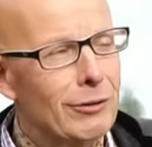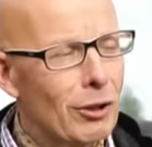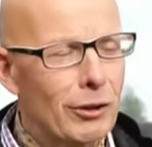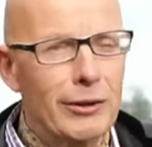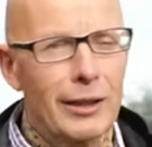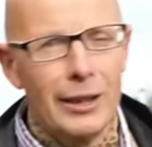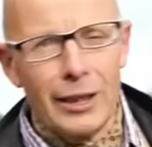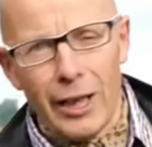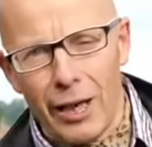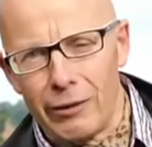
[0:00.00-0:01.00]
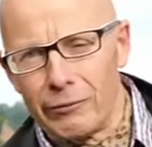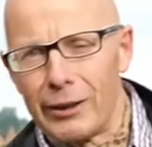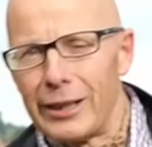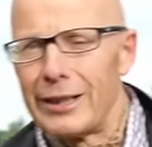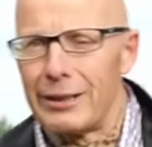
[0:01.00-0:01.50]
John can't
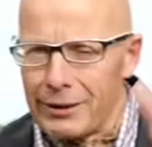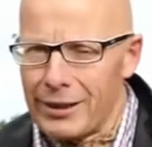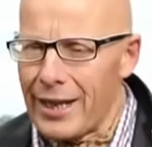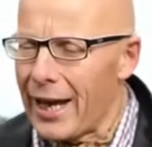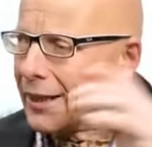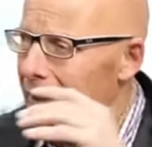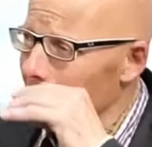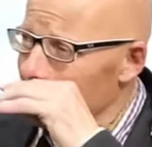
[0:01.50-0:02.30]
really stand it,